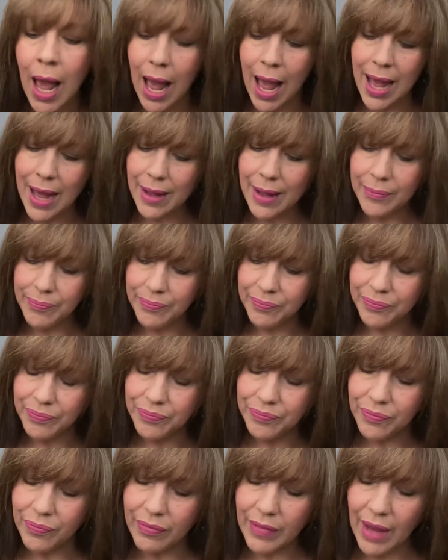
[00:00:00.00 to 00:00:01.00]

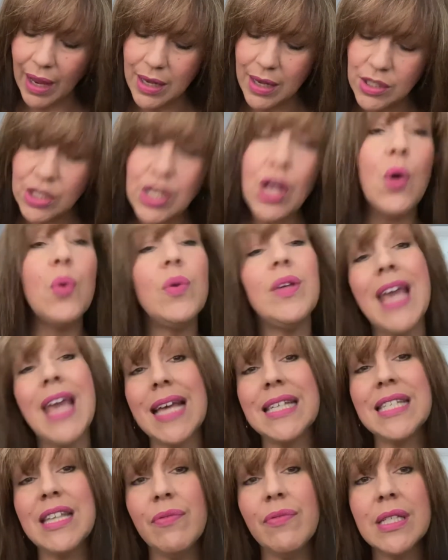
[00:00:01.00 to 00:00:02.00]
Um, so,
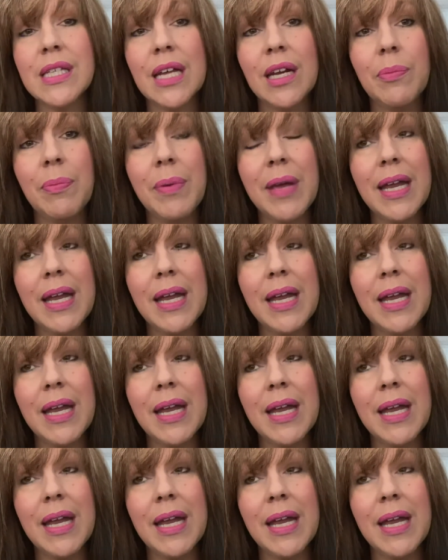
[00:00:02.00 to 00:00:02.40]
yes, there is going to be an